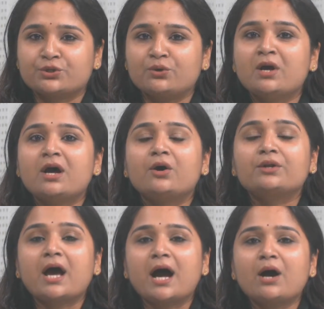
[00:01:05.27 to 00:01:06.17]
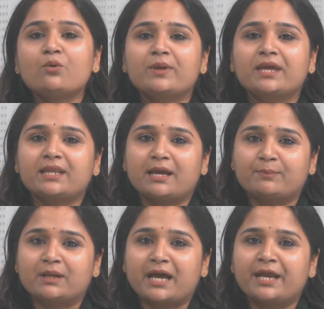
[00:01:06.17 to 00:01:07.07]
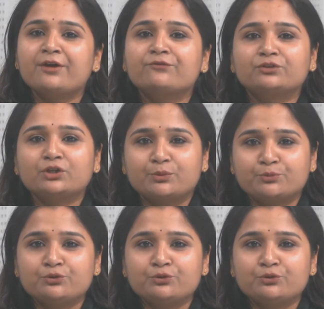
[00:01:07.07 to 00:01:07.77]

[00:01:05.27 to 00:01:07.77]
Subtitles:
on how we can apply for the approval